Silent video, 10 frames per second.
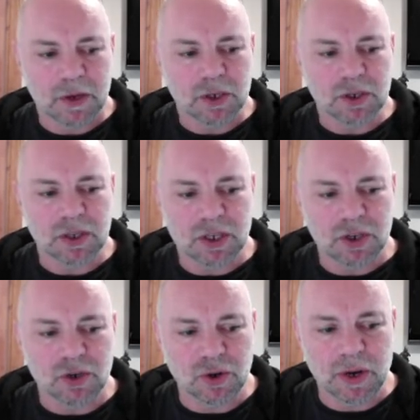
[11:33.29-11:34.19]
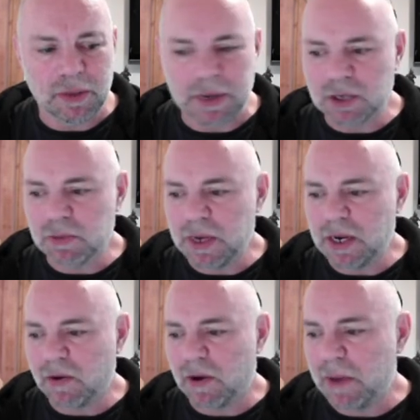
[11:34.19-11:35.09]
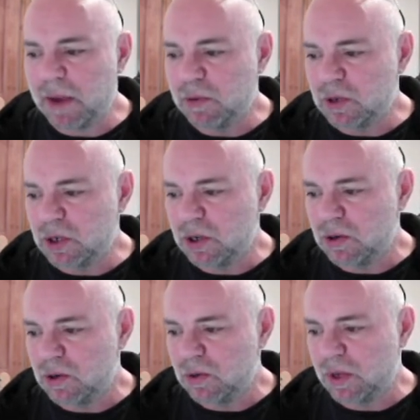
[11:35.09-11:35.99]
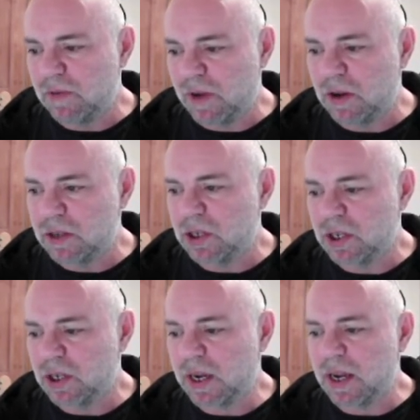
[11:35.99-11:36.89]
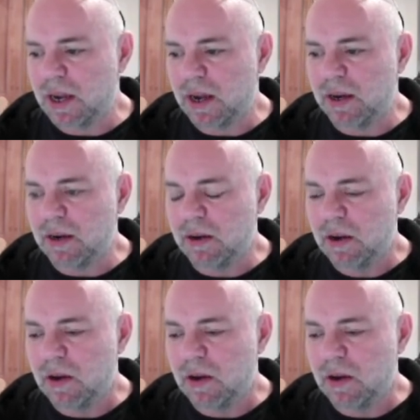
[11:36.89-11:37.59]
So this is truly mixed media. I'm able to use all the advantages I can gain